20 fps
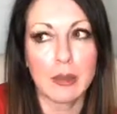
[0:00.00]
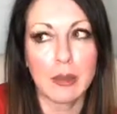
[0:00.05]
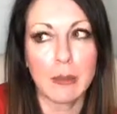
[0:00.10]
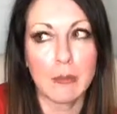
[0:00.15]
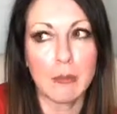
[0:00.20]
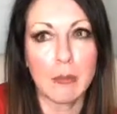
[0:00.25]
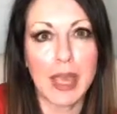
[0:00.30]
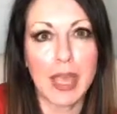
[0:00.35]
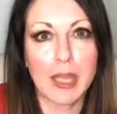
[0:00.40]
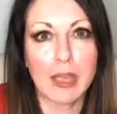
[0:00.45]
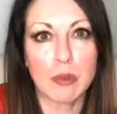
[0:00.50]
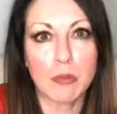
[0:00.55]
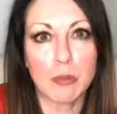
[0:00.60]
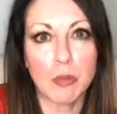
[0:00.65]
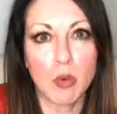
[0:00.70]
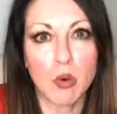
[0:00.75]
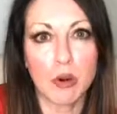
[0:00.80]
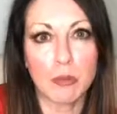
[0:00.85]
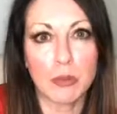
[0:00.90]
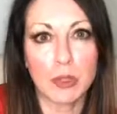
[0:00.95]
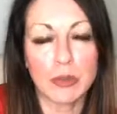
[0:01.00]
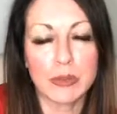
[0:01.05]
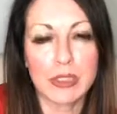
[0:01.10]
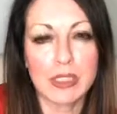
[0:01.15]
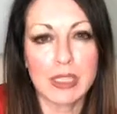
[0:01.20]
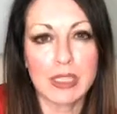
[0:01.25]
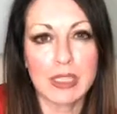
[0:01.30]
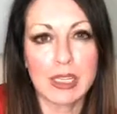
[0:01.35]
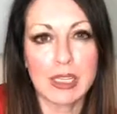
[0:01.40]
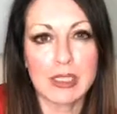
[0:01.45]
make more
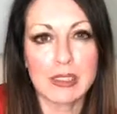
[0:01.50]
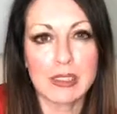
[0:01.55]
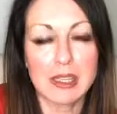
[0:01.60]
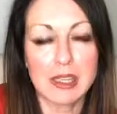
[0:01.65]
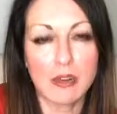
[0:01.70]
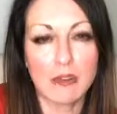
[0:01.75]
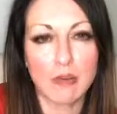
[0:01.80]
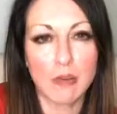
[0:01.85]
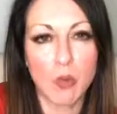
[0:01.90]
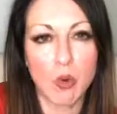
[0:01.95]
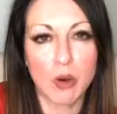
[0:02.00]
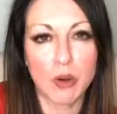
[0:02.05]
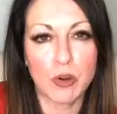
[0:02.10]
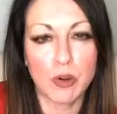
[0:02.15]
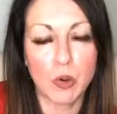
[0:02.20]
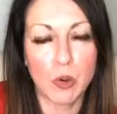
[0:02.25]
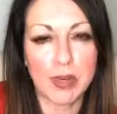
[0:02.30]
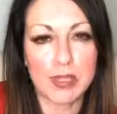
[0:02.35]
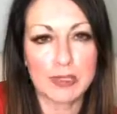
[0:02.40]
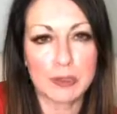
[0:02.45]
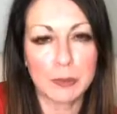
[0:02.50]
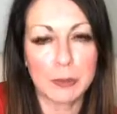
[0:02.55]
music instead of more noise,